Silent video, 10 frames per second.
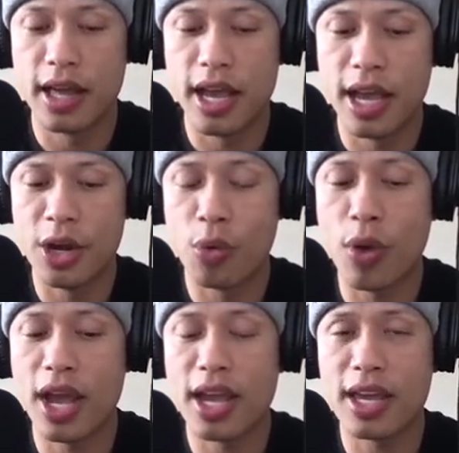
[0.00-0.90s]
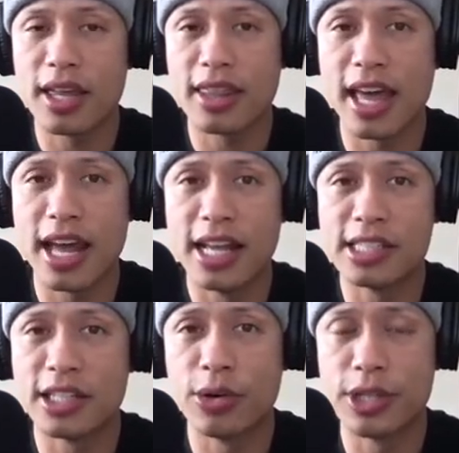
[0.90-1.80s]
in a way that
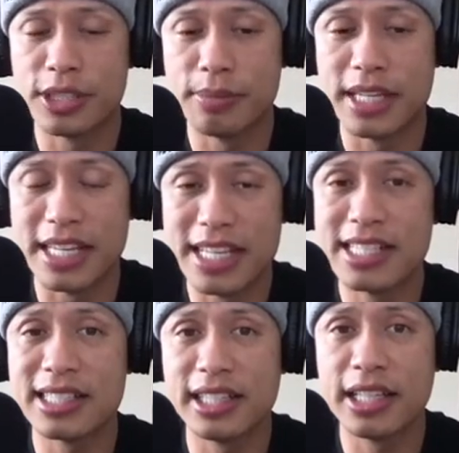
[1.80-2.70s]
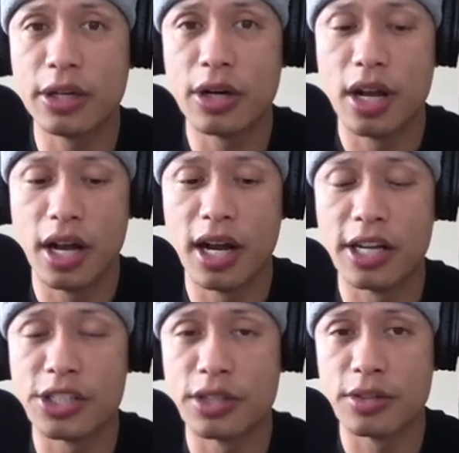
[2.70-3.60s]
is going to be easily uh,
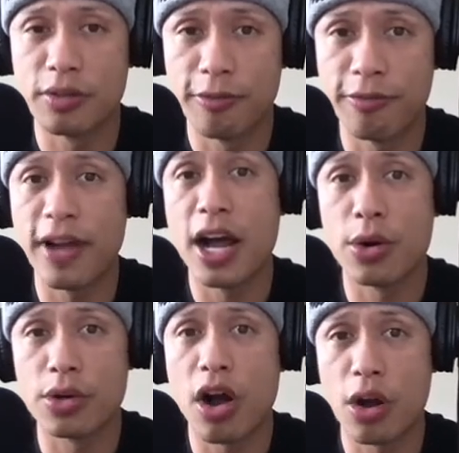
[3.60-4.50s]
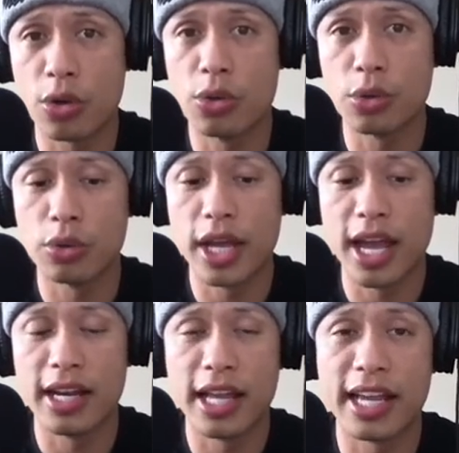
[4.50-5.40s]
found on Google
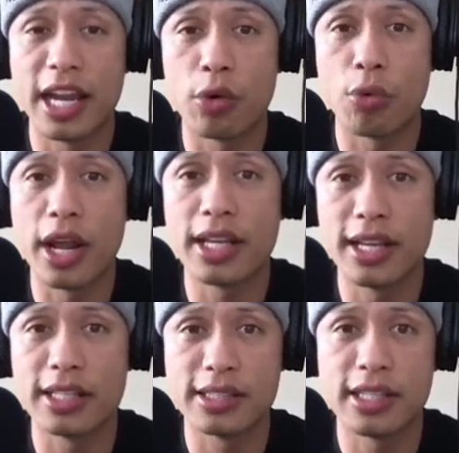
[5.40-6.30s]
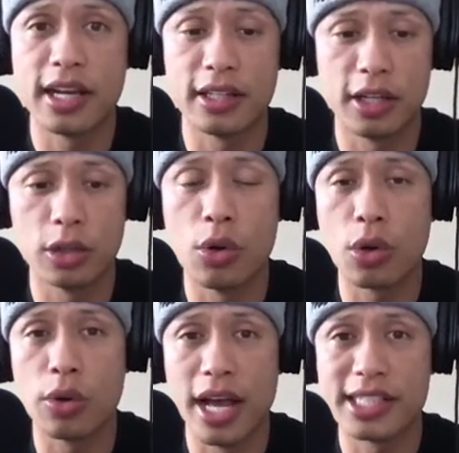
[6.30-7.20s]
and and get rankings on
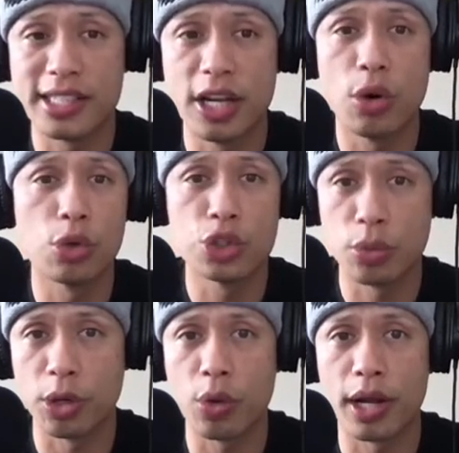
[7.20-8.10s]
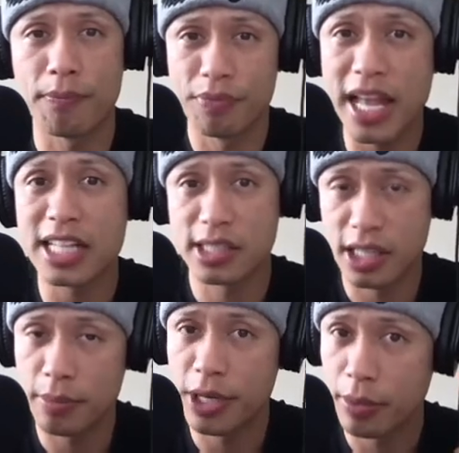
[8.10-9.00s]
local S E O super quick. That's
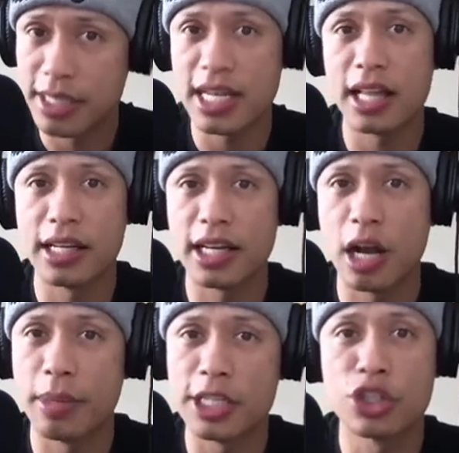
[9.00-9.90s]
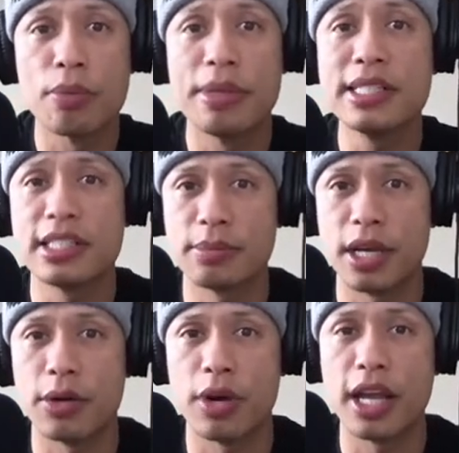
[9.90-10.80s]
going to be your mentality now, because you're a
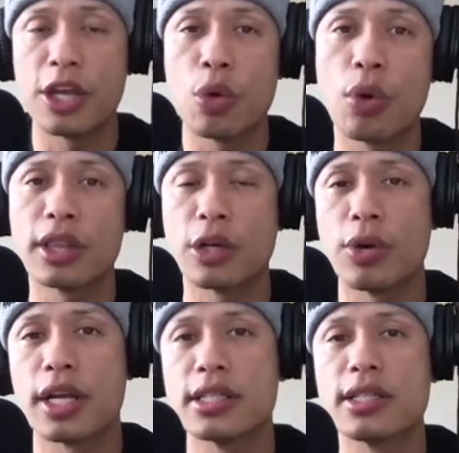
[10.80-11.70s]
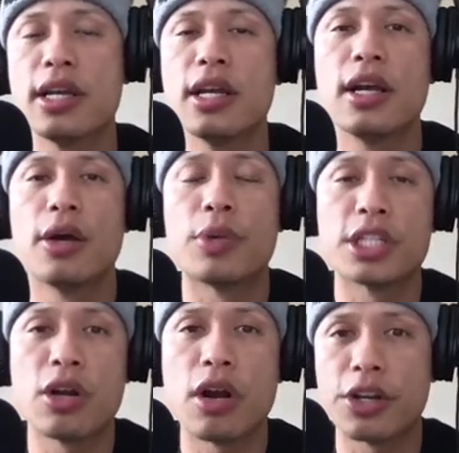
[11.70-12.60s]
businessman, right? And you want the quickest
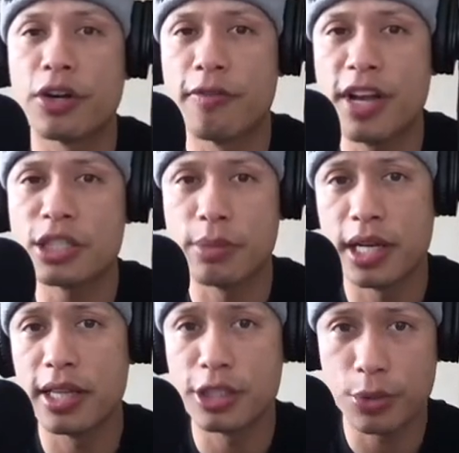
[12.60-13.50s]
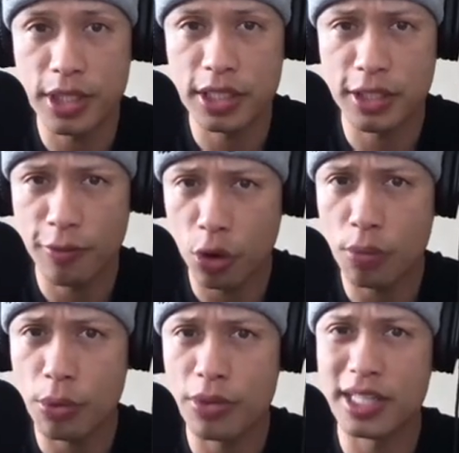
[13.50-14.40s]
return on your investment, and this three sixty photo
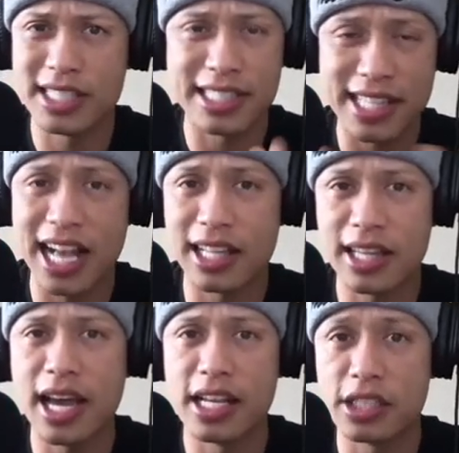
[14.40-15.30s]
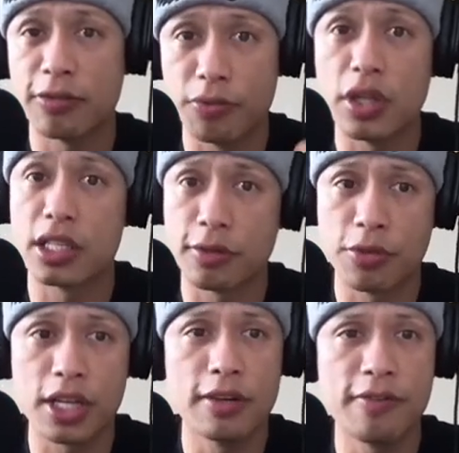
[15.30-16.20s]
booth is exactly that. It's a it's a
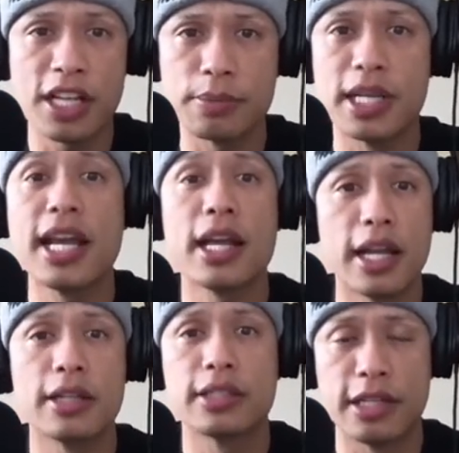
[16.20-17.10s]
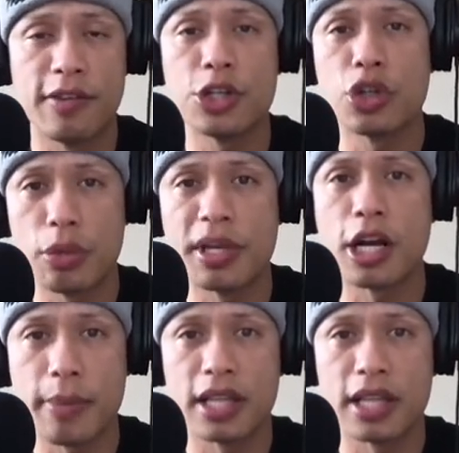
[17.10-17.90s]
freaking investment, and and eventually it'll become a